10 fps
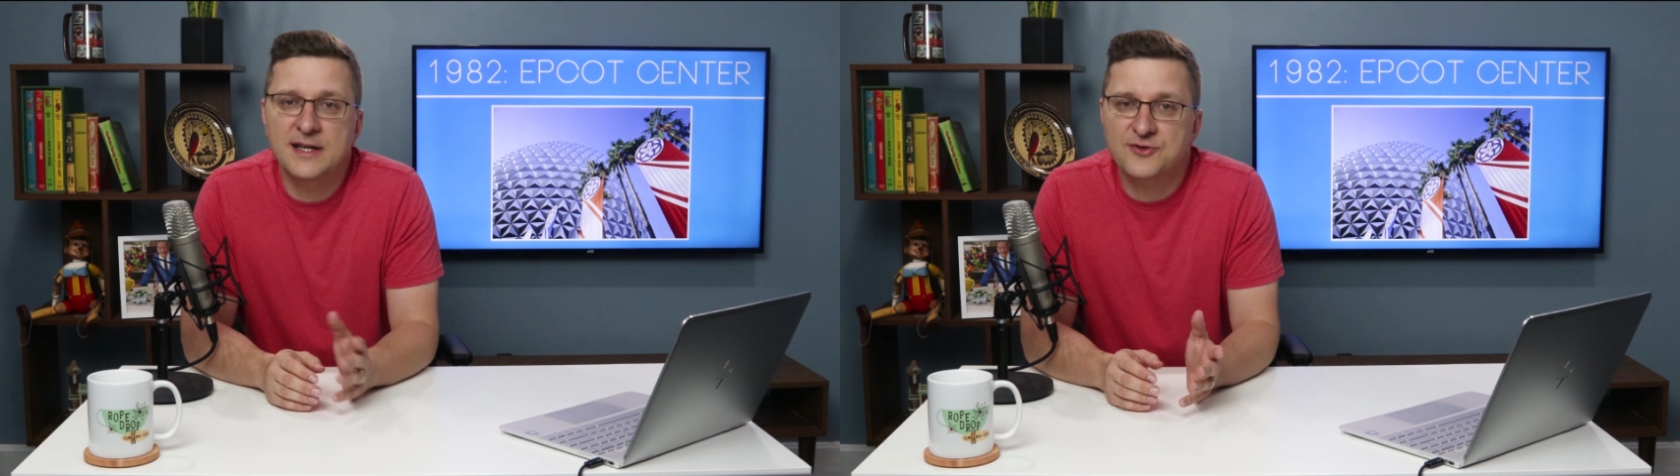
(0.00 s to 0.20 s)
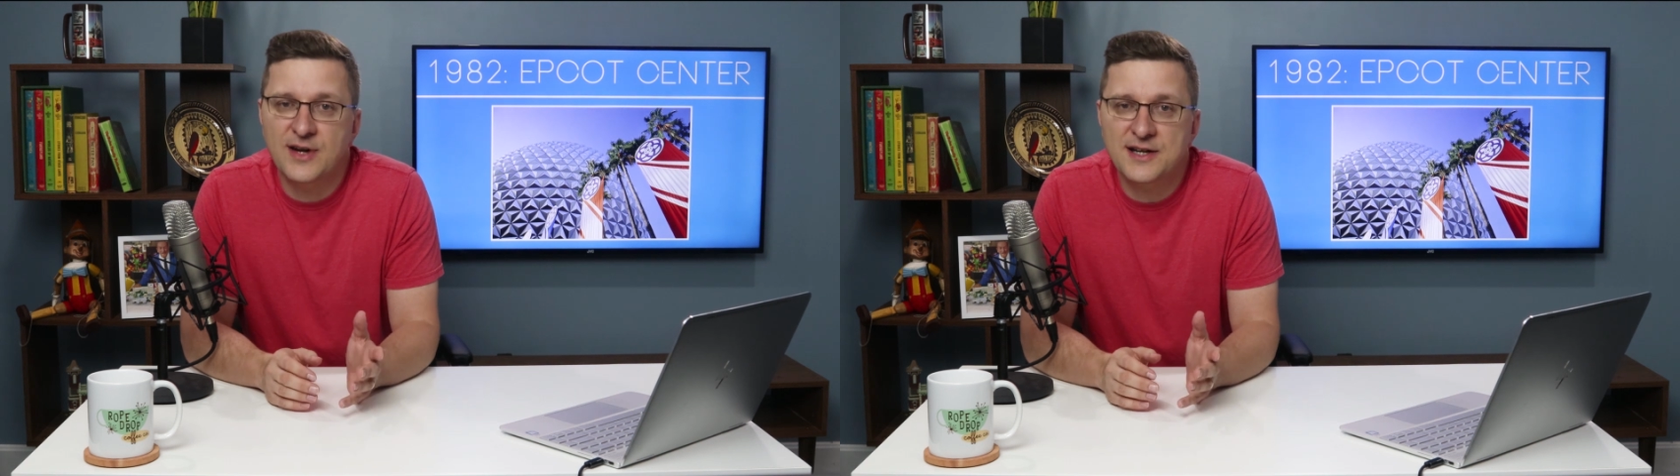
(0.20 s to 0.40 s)

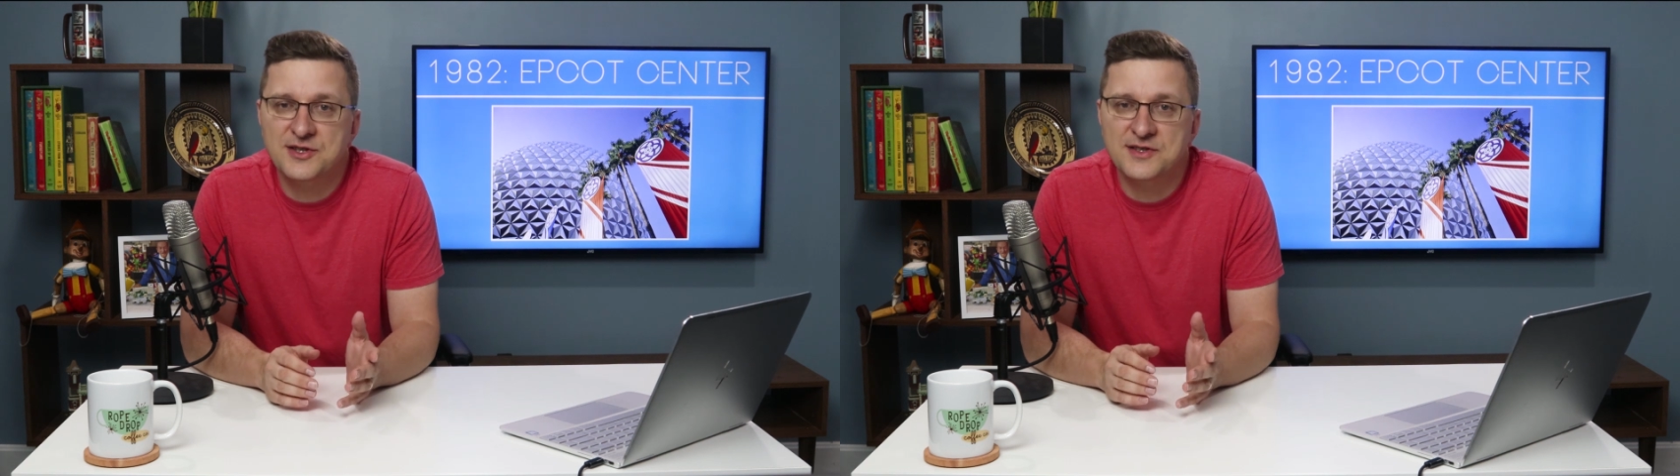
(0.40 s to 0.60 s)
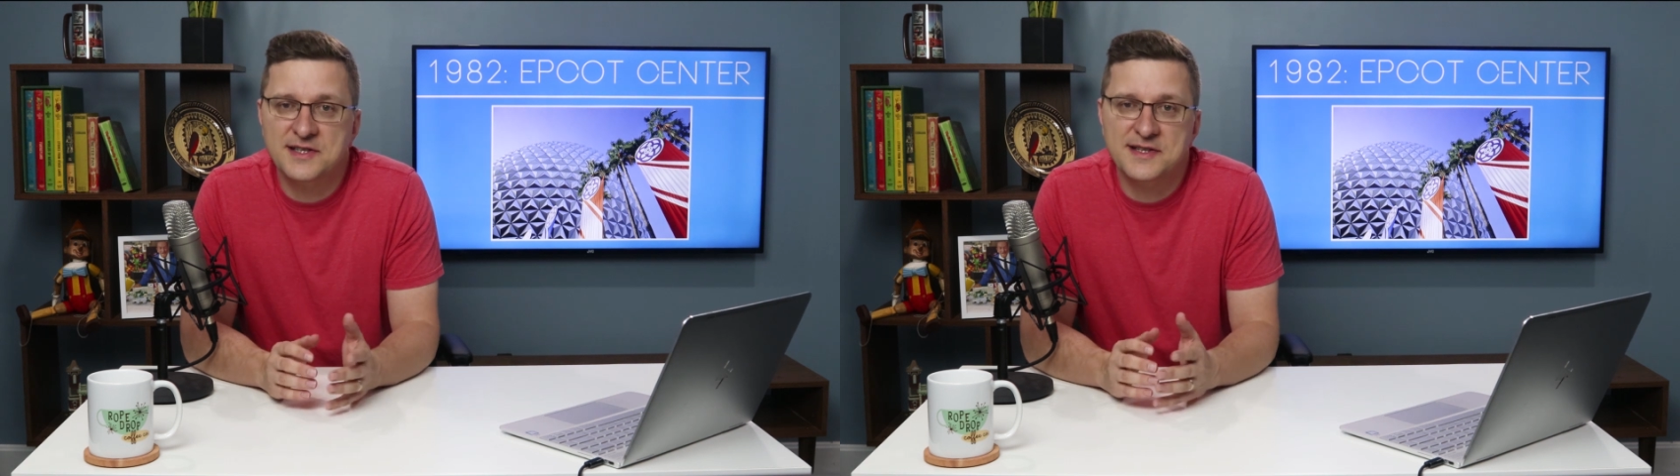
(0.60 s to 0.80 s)

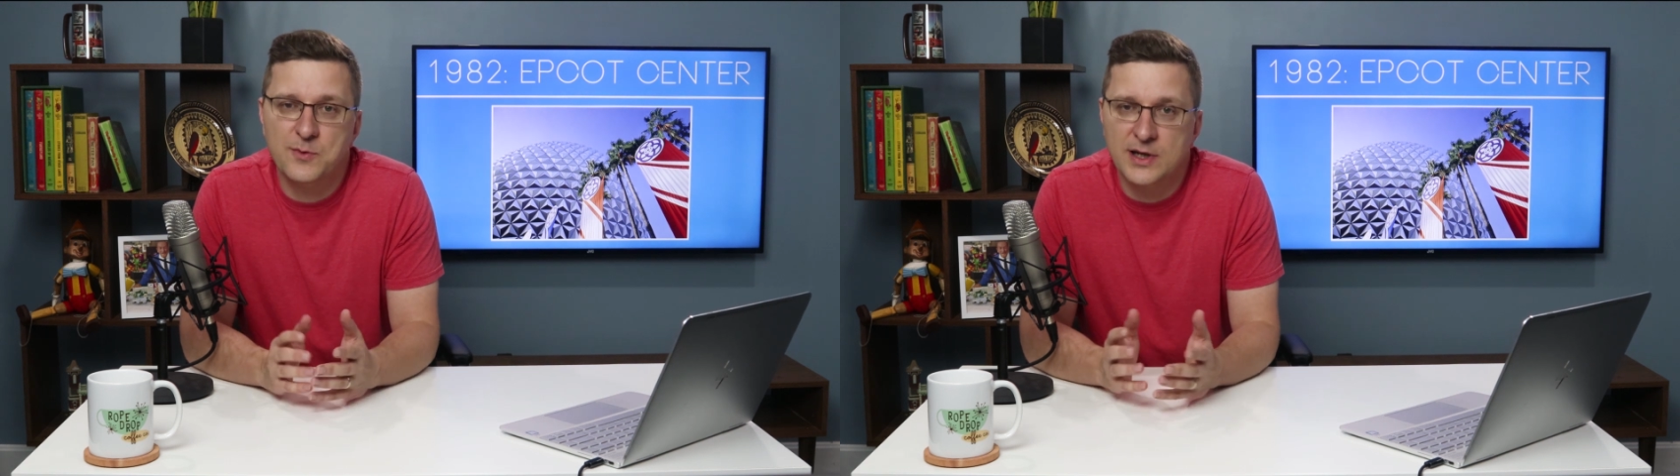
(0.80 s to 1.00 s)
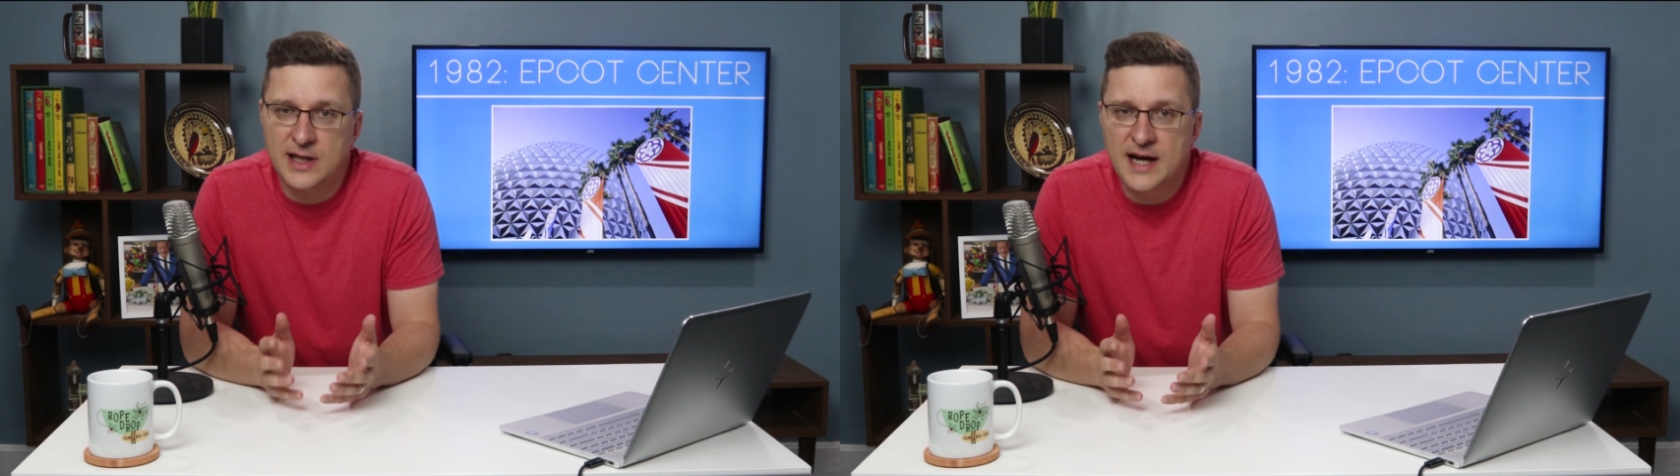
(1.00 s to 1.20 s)
attractions as they
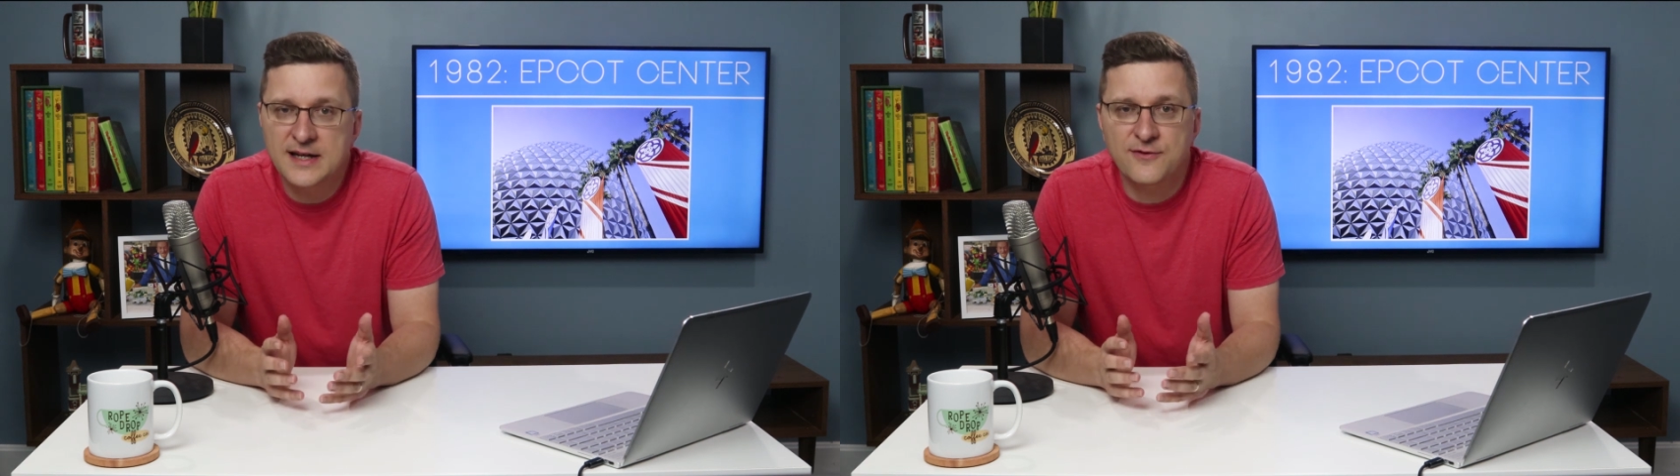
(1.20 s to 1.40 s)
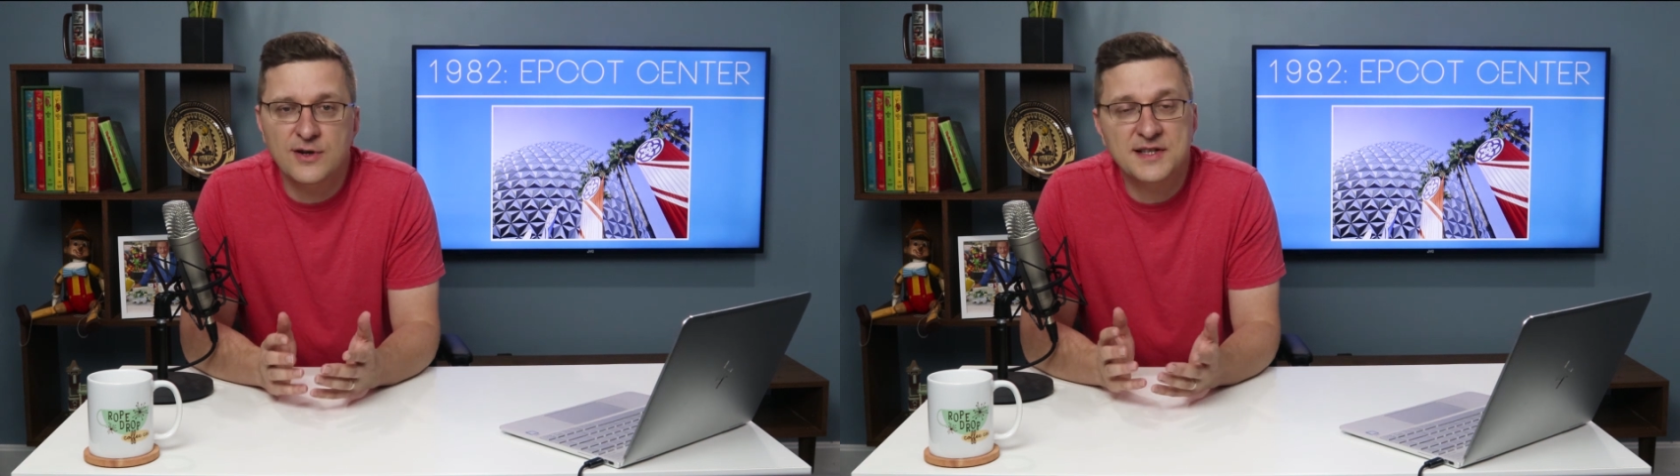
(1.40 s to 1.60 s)
would
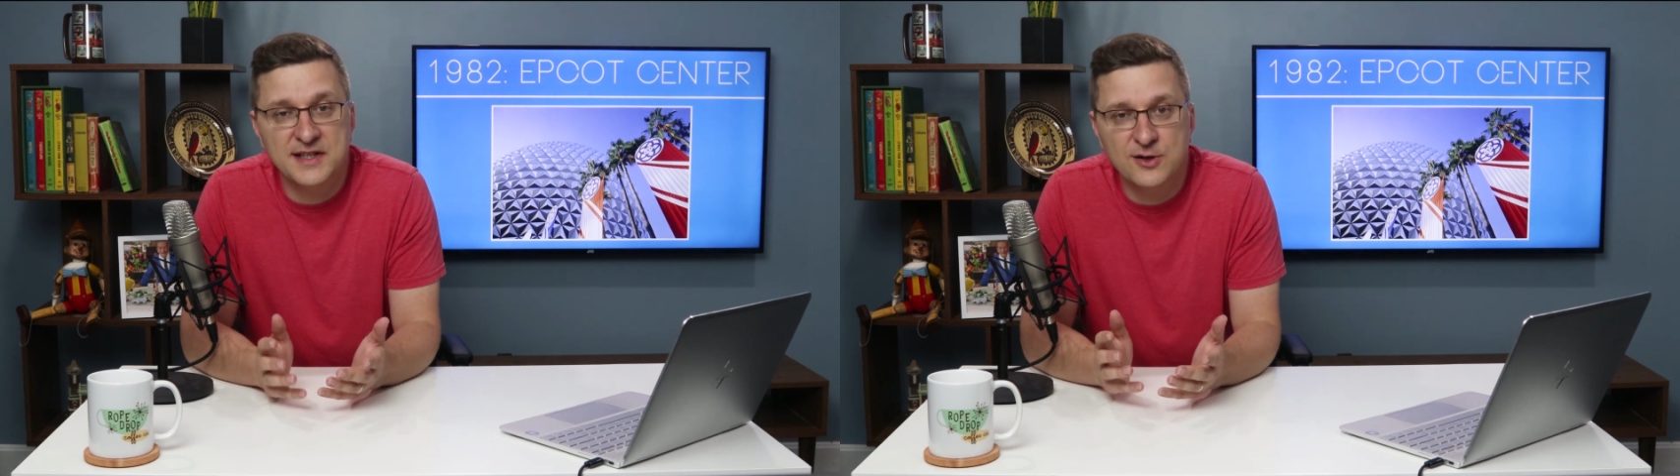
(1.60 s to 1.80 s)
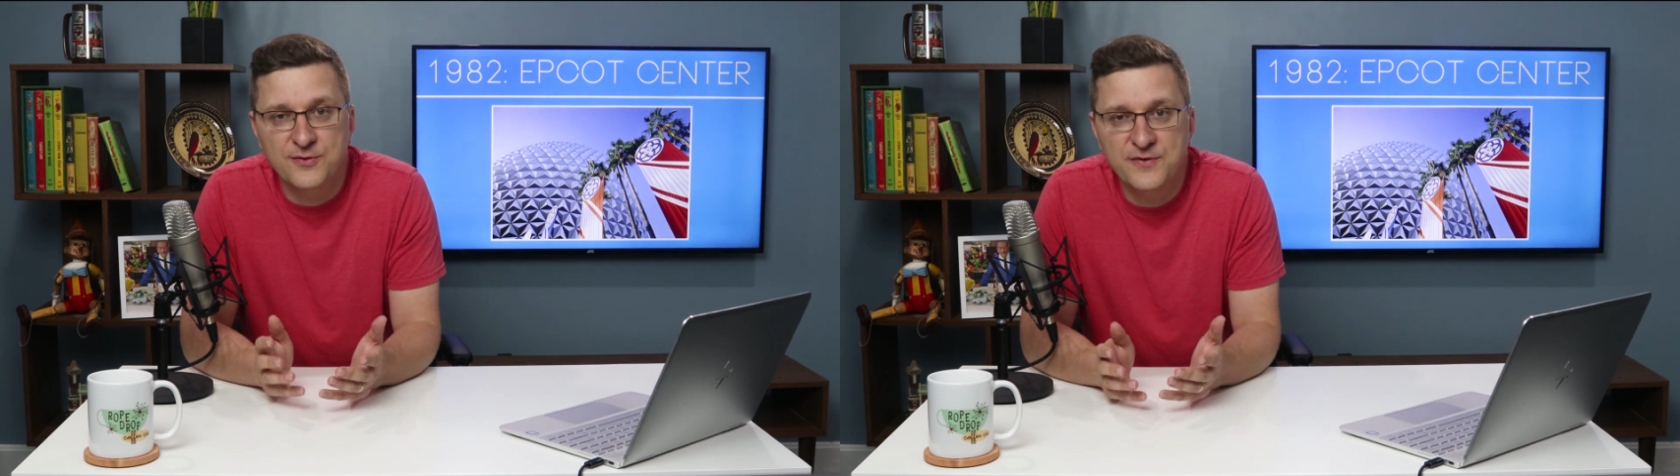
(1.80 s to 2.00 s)
like for a
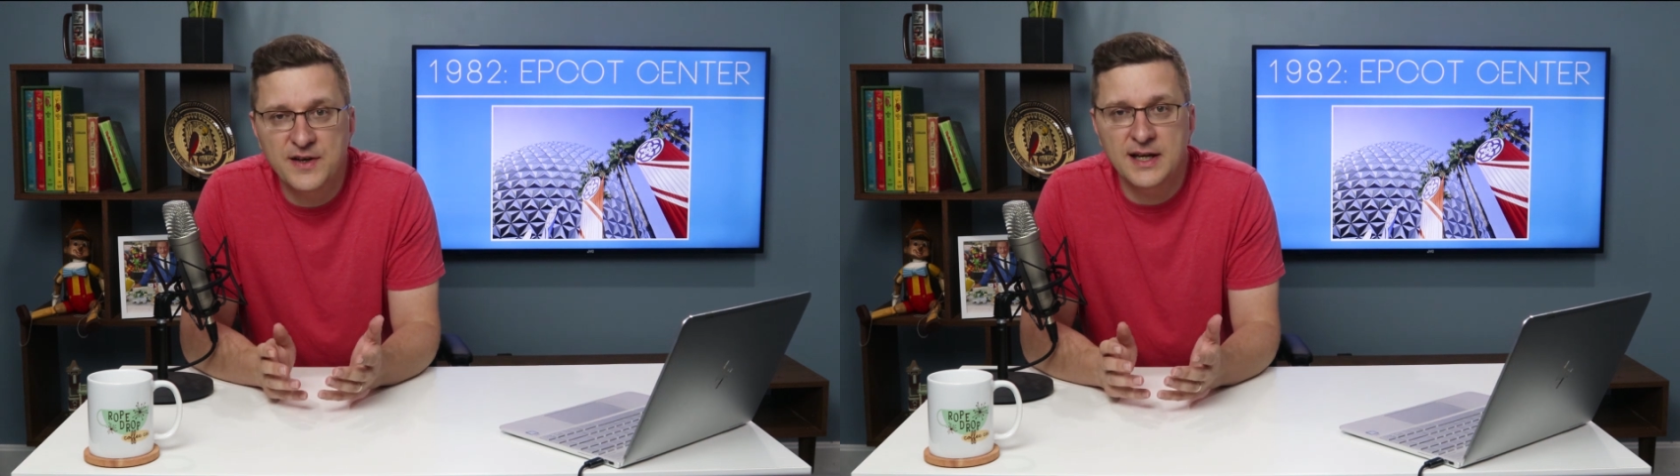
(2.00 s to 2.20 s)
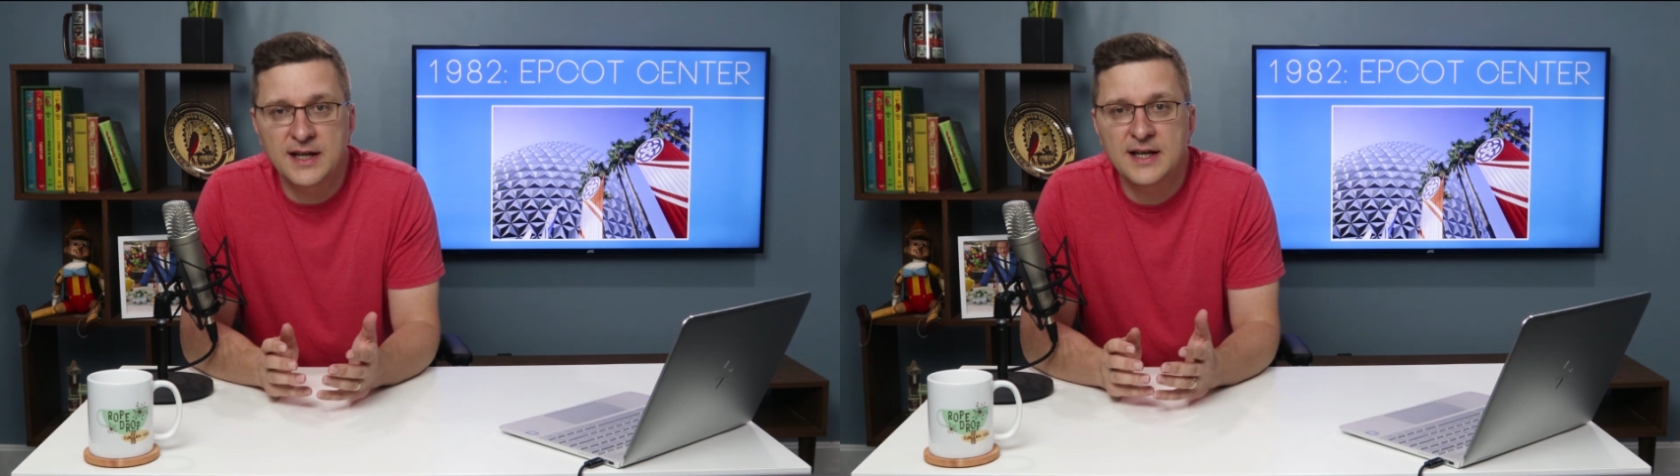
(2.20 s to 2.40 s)
single
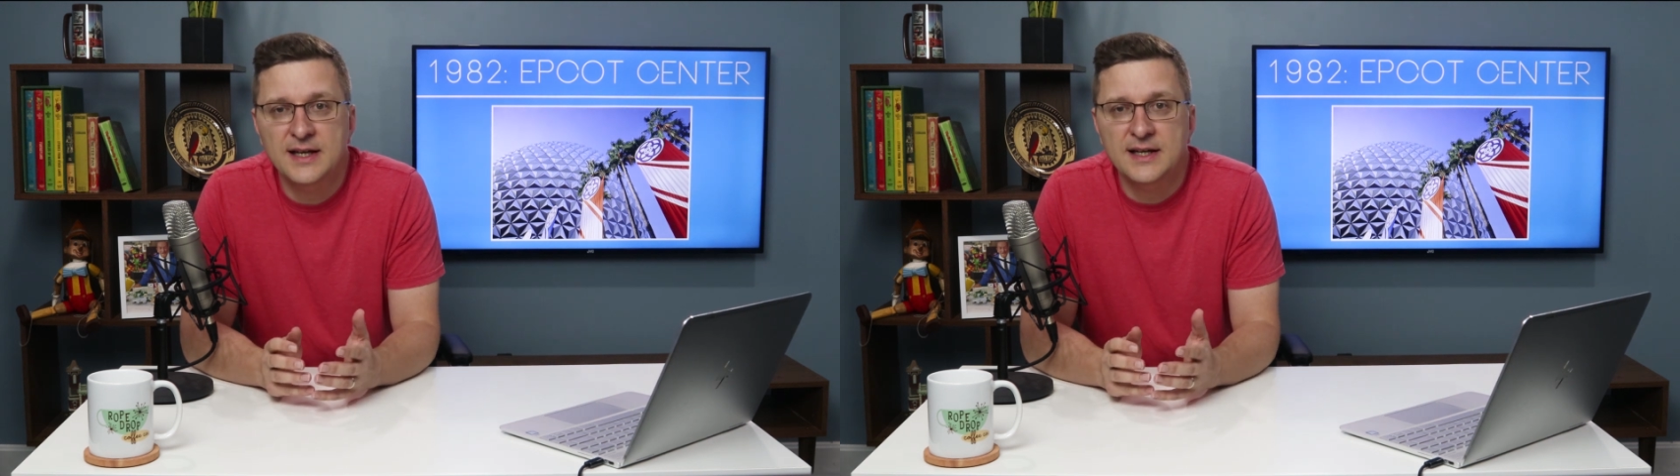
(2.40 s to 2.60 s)
fee.